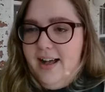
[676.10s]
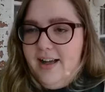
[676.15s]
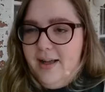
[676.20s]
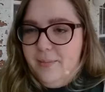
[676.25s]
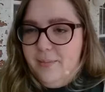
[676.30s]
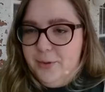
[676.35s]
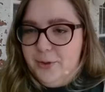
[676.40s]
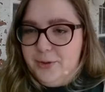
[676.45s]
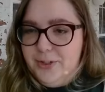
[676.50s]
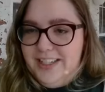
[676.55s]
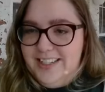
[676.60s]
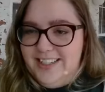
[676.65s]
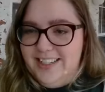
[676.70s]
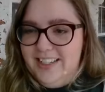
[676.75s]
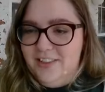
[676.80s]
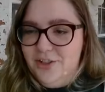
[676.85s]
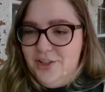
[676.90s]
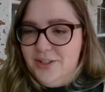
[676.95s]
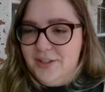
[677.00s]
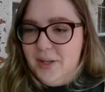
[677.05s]

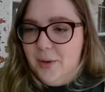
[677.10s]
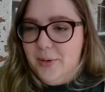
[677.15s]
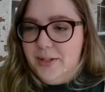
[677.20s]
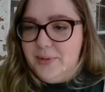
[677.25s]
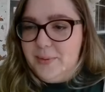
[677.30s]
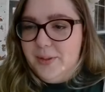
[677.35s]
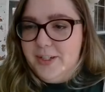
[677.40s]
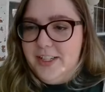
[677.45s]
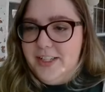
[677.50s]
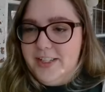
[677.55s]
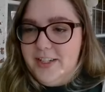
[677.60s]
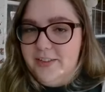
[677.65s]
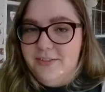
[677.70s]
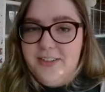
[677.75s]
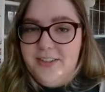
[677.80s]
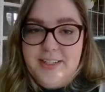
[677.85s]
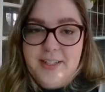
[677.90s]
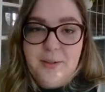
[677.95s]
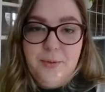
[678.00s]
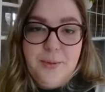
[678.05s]
Grace says she's always wanted
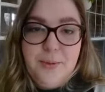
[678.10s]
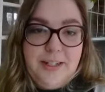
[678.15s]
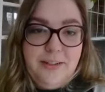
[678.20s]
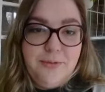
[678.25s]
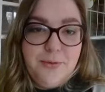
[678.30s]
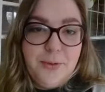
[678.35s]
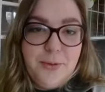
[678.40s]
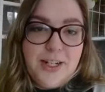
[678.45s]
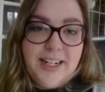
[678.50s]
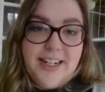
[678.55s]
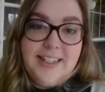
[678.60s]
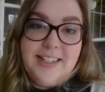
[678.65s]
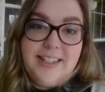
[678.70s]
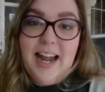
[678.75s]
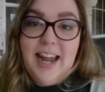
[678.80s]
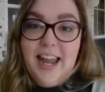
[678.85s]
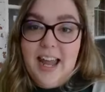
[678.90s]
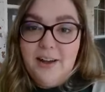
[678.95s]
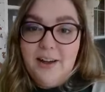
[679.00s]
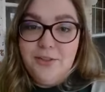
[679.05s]
to visit a
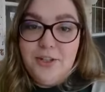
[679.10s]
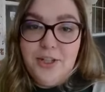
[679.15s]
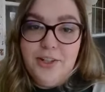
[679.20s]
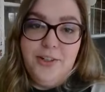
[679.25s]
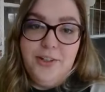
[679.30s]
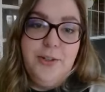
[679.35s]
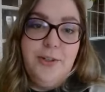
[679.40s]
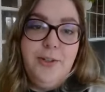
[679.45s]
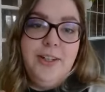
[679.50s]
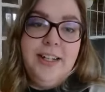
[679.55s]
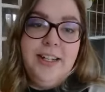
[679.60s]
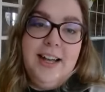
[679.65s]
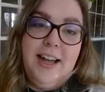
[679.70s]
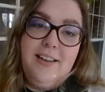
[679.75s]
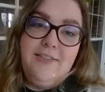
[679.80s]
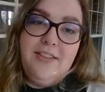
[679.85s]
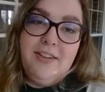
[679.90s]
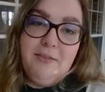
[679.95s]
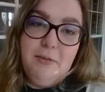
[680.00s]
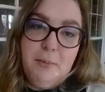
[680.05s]
rainforest. I have too.
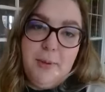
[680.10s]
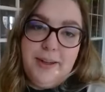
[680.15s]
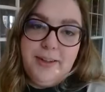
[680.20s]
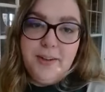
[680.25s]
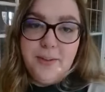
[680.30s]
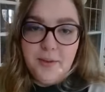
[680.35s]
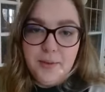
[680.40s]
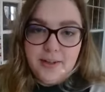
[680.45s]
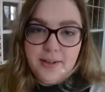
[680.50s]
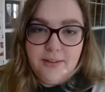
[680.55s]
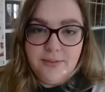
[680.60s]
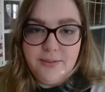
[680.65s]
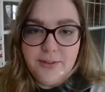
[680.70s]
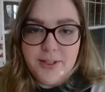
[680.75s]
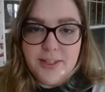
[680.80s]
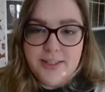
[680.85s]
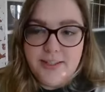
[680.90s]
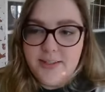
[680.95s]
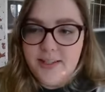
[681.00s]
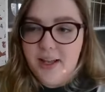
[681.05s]
I've never been to the
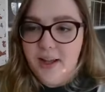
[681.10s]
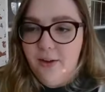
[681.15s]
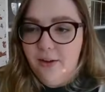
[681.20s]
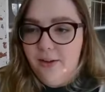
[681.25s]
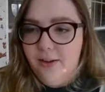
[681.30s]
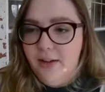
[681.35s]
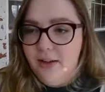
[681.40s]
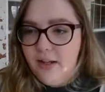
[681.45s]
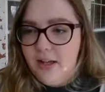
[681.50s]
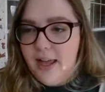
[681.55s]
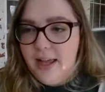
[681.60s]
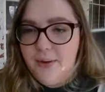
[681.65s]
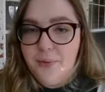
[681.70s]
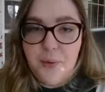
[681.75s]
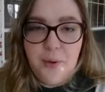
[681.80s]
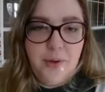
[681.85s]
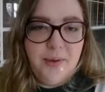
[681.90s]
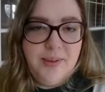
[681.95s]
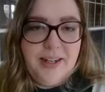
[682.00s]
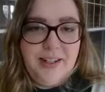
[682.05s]
rainforest, so
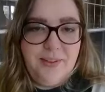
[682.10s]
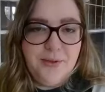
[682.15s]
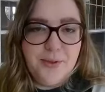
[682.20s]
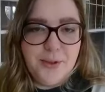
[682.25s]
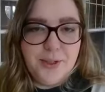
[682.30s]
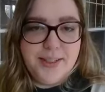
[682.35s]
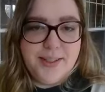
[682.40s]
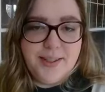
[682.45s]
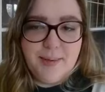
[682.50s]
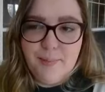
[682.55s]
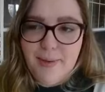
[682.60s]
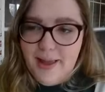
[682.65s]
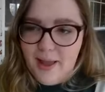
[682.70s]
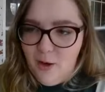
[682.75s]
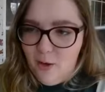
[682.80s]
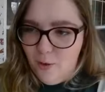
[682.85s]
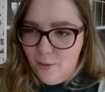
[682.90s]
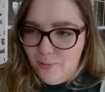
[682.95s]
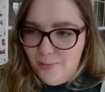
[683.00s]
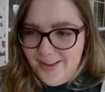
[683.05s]
I grow a rainforest in
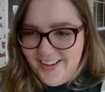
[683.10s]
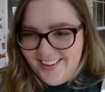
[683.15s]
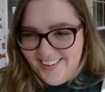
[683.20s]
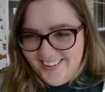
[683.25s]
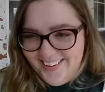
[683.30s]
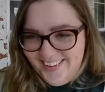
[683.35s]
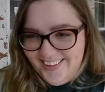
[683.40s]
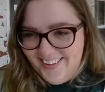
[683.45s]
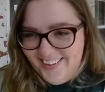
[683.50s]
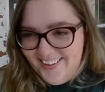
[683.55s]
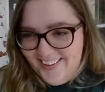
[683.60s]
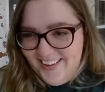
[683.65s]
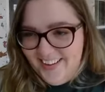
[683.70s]
my home.